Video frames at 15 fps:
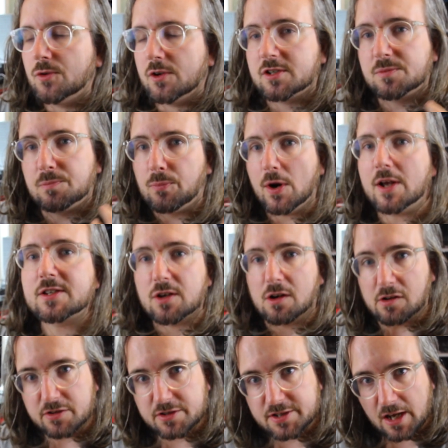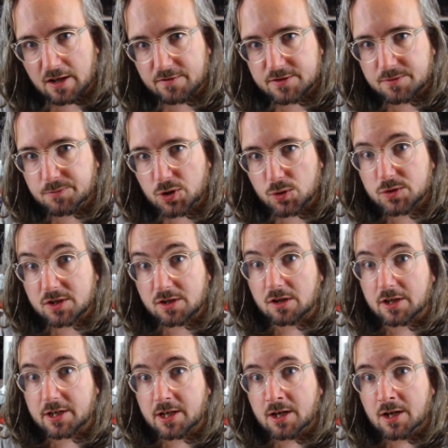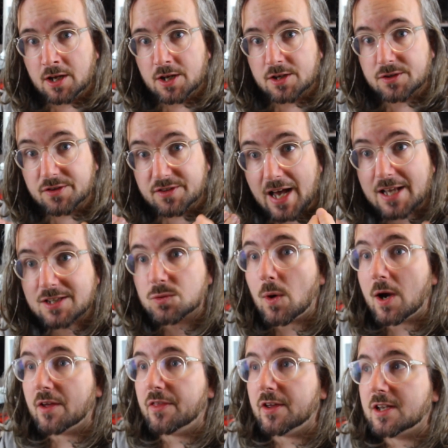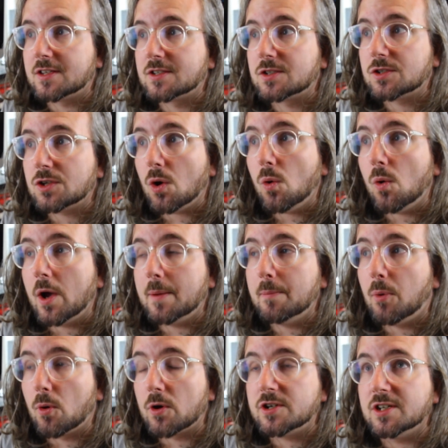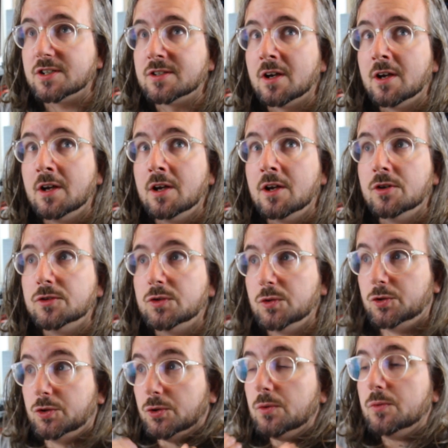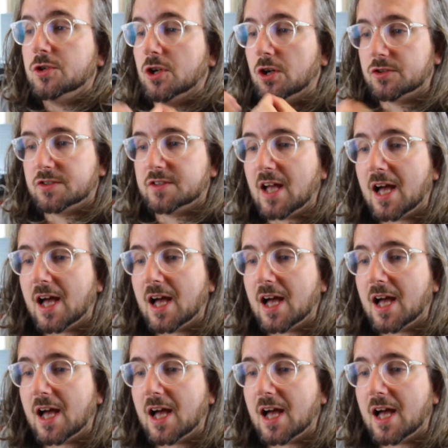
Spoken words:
to express ourselves musically. So that's why I think it's so important to do just